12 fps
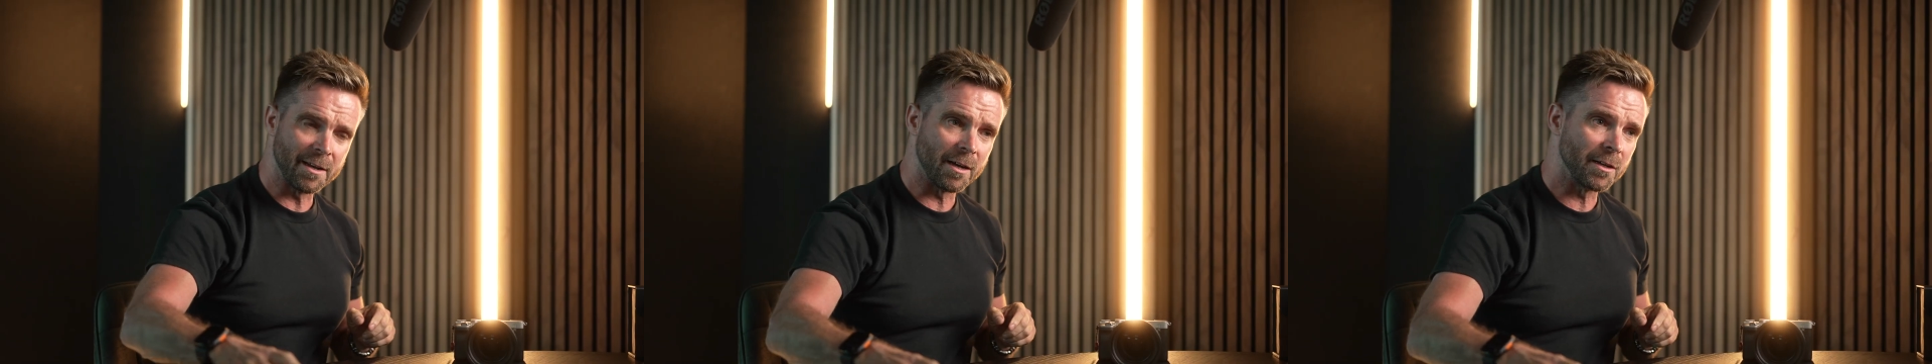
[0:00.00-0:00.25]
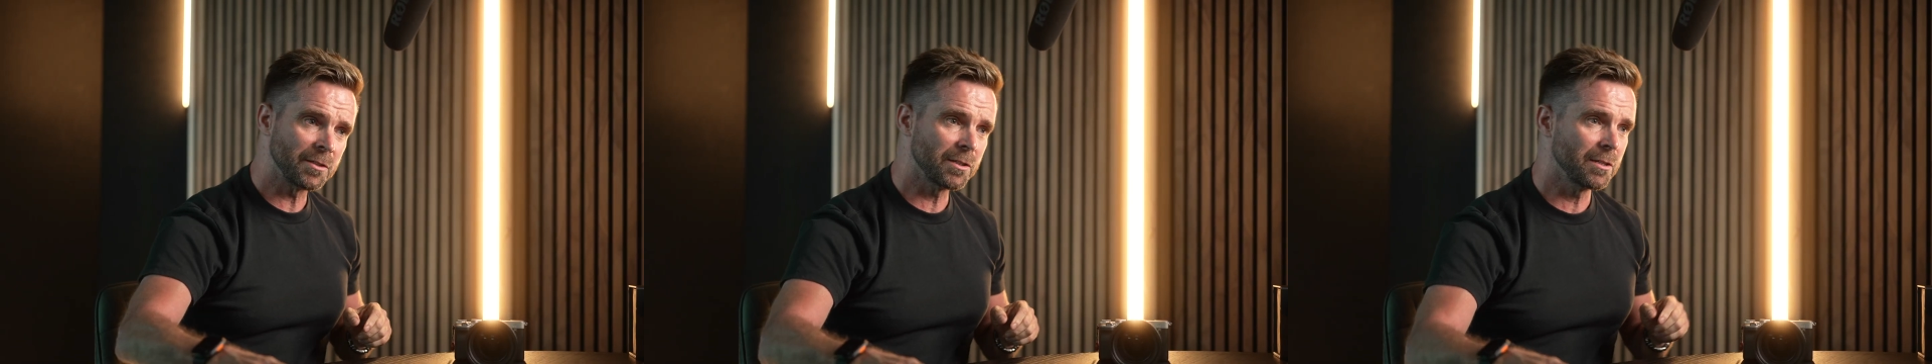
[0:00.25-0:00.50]

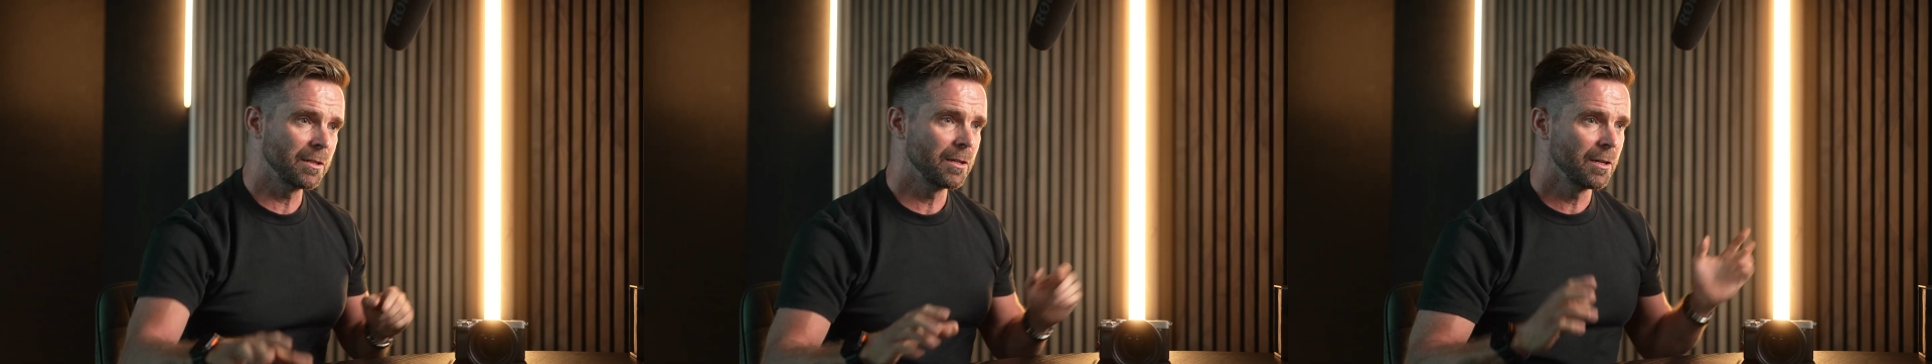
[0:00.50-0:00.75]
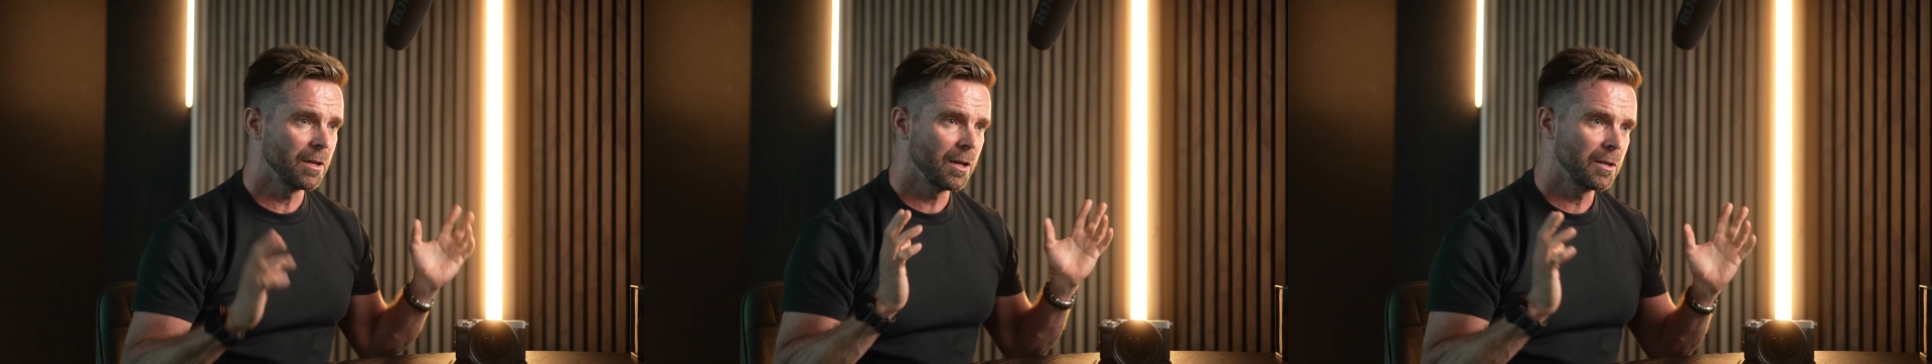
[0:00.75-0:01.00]
us
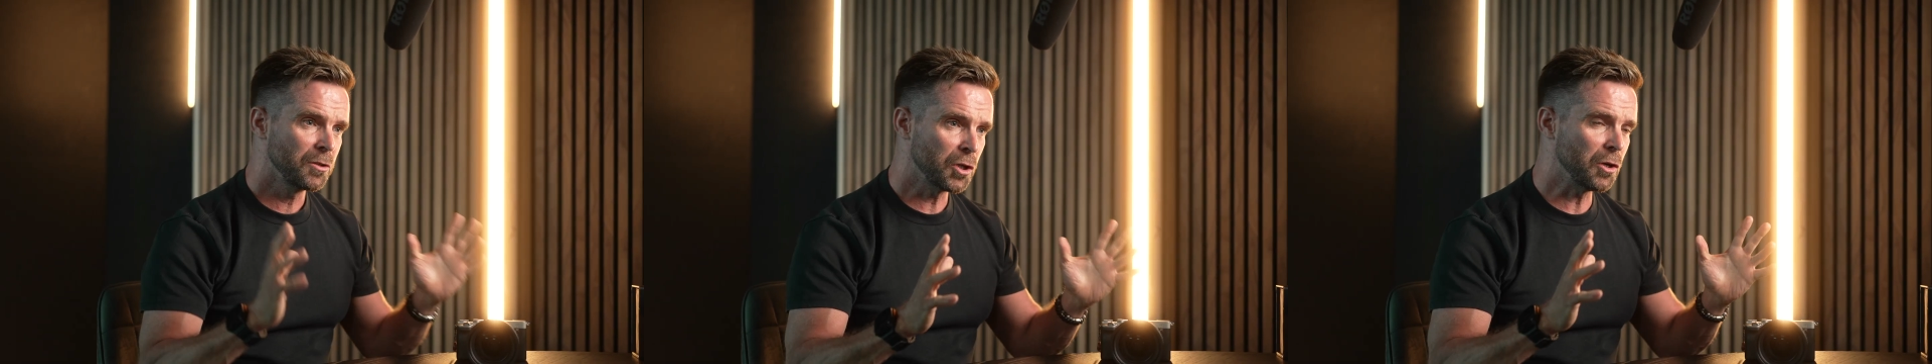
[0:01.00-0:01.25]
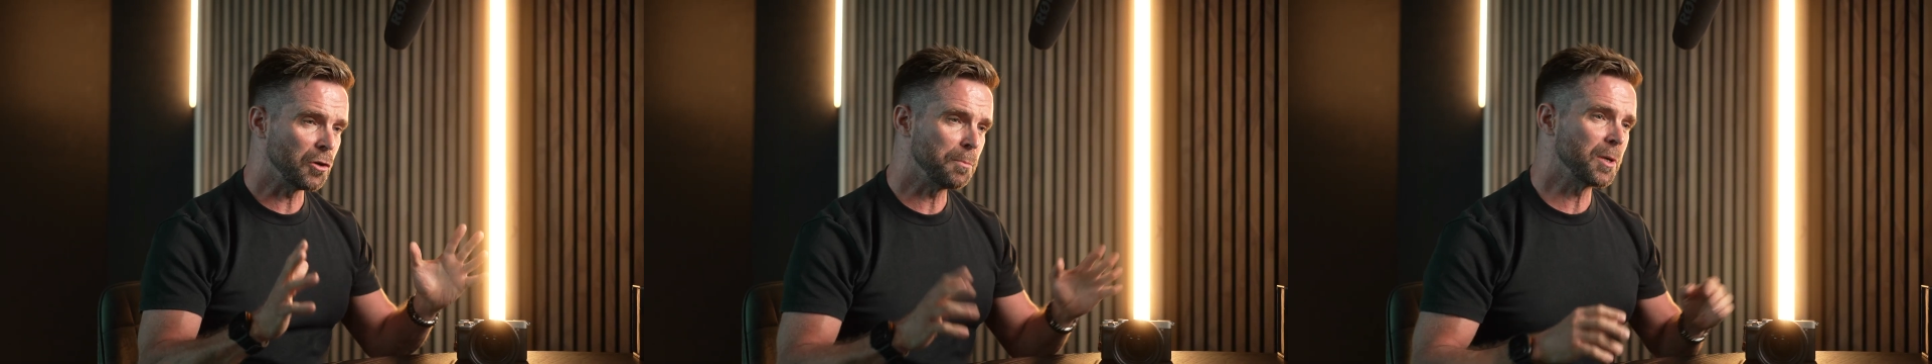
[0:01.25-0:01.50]

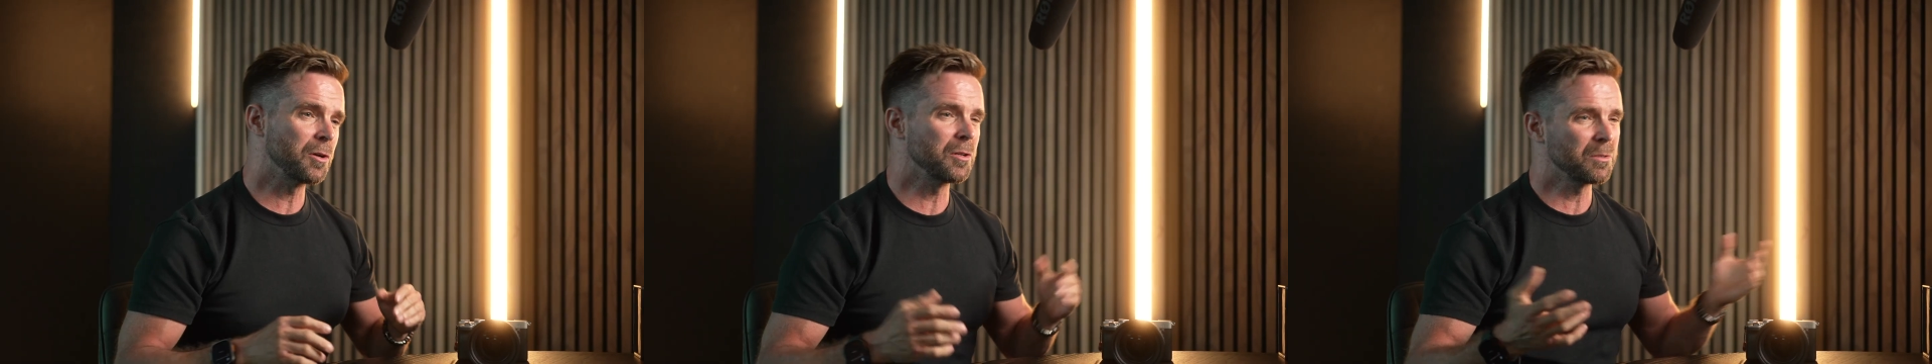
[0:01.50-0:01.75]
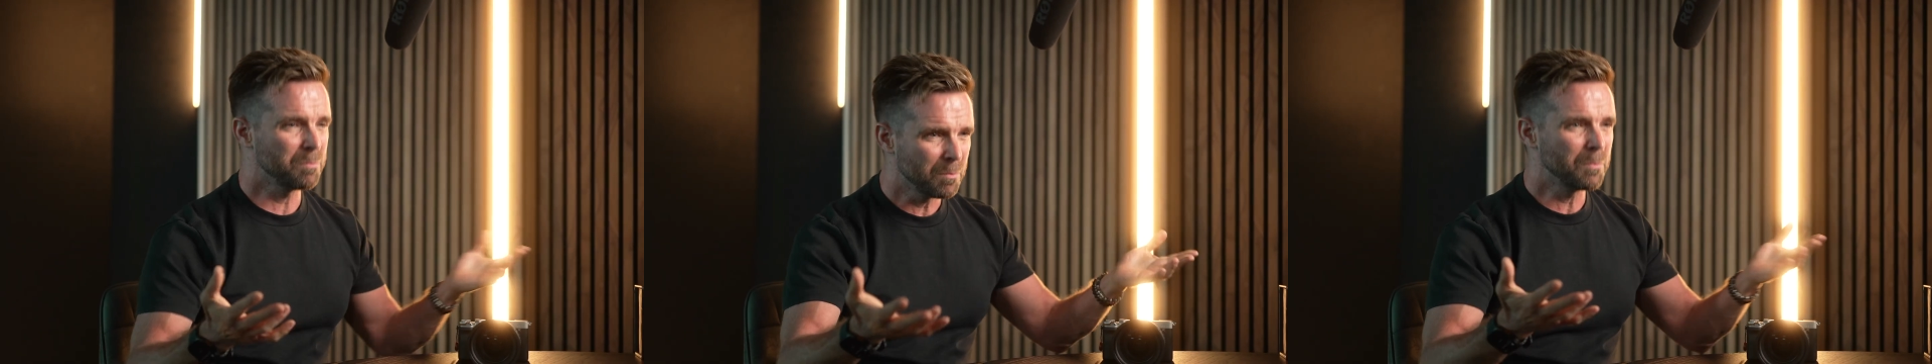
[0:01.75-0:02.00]
2 because